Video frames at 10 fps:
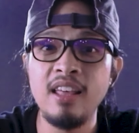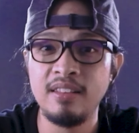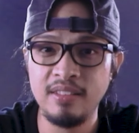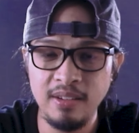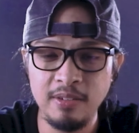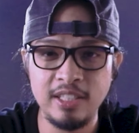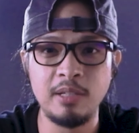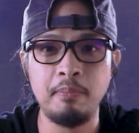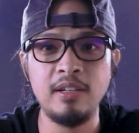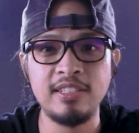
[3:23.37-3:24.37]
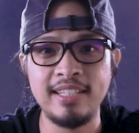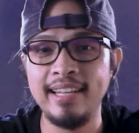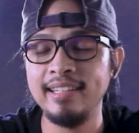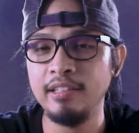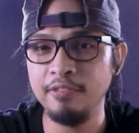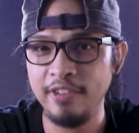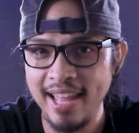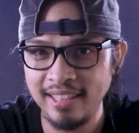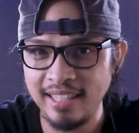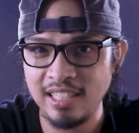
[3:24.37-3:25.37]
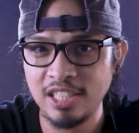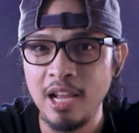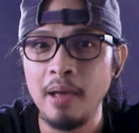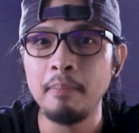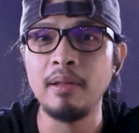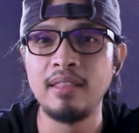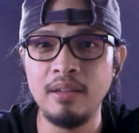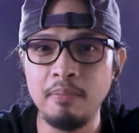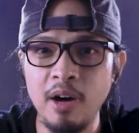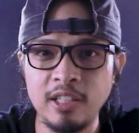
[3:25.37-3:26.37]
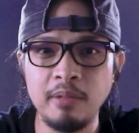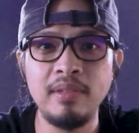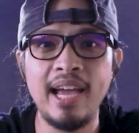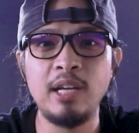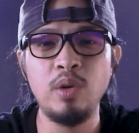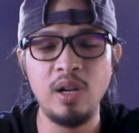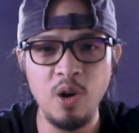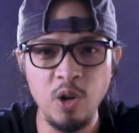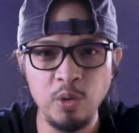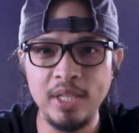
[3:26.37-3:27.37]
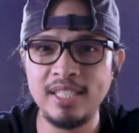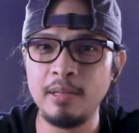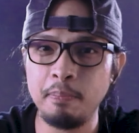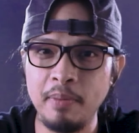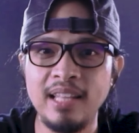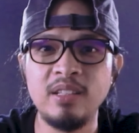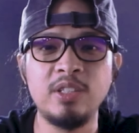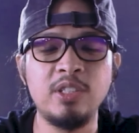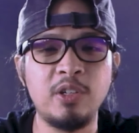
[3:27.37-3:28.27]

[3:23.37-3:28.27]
though it's a plus and an advantage, but the bottom line will always depend on